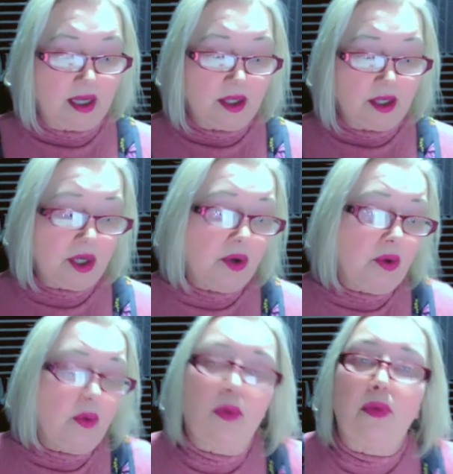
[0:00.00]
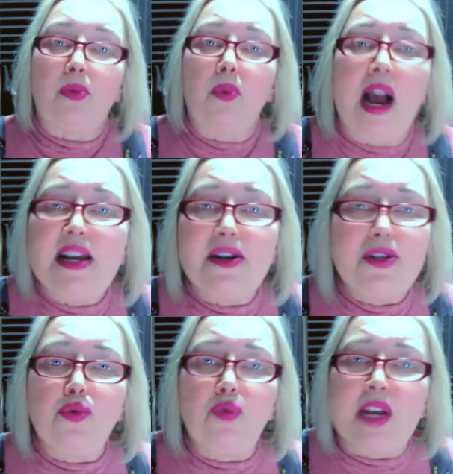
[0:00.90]
So why are
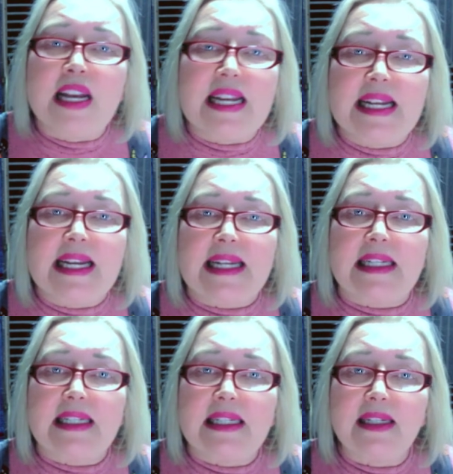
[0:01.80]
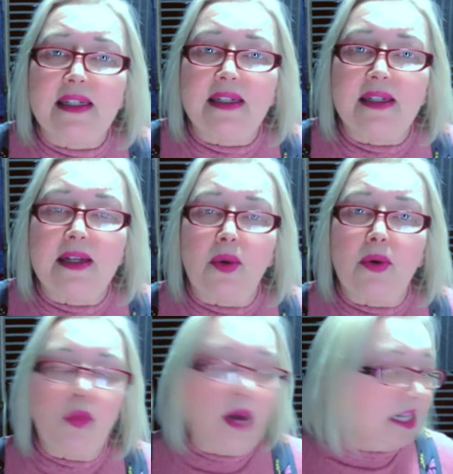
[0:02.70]
you reading it
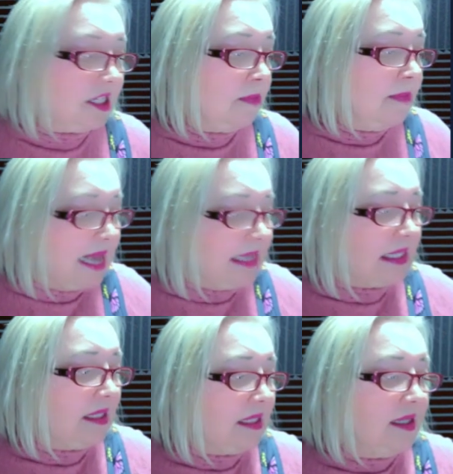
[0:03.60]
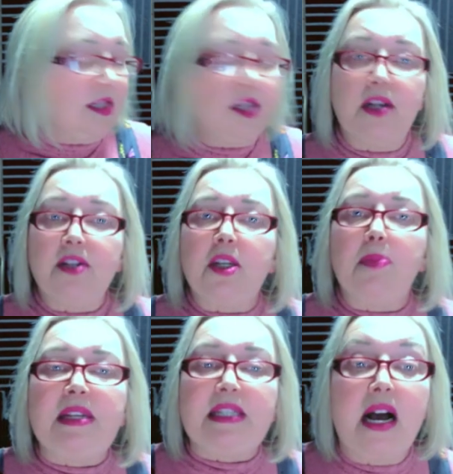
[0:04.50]
when it's meant to
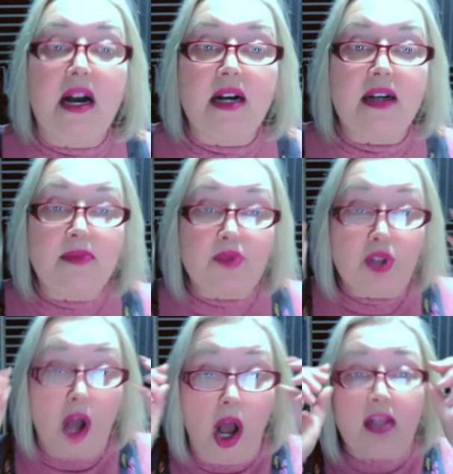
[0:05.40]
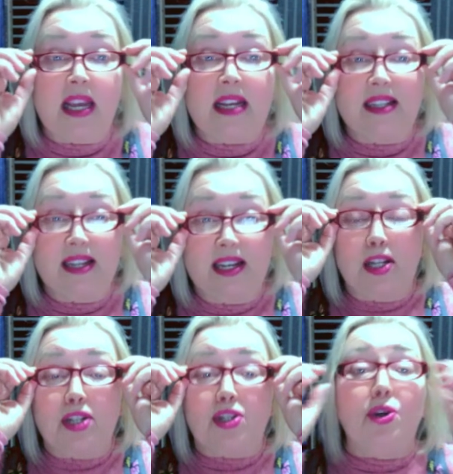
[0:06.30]
be sung? I'm talking
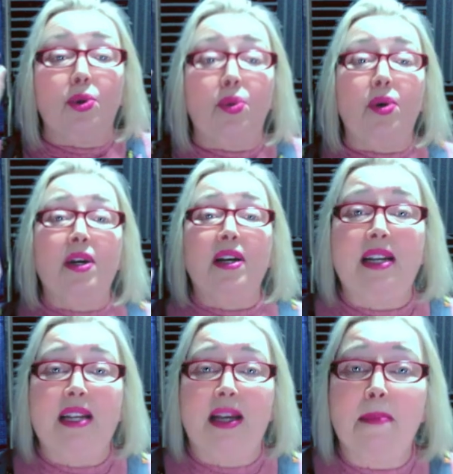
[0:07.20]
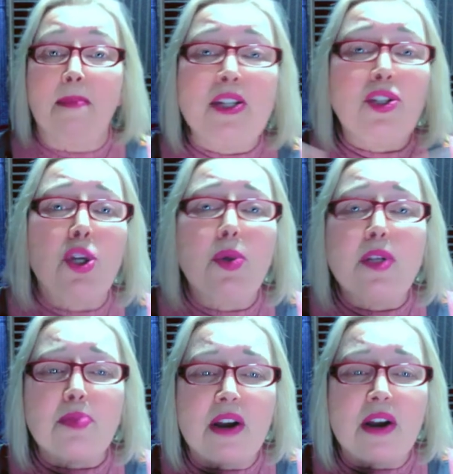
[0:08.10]
to my
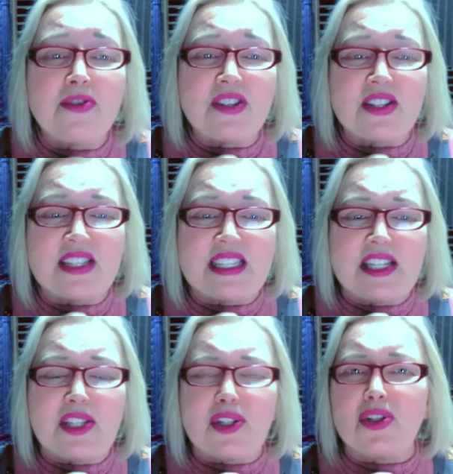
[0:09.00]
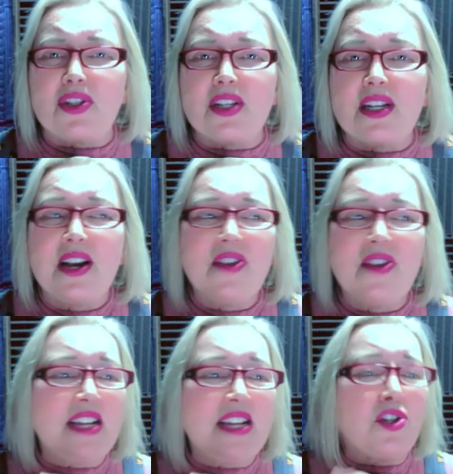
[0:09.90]
Jewish brothers and sisters
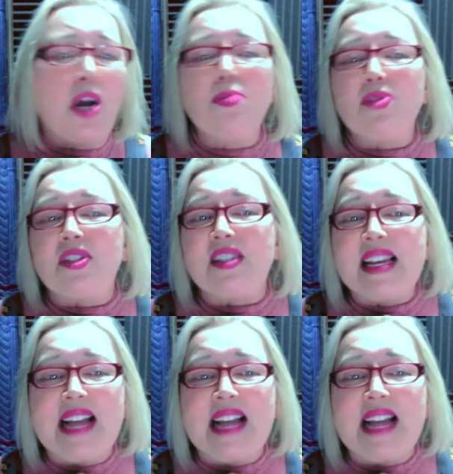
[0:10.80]
that don't sing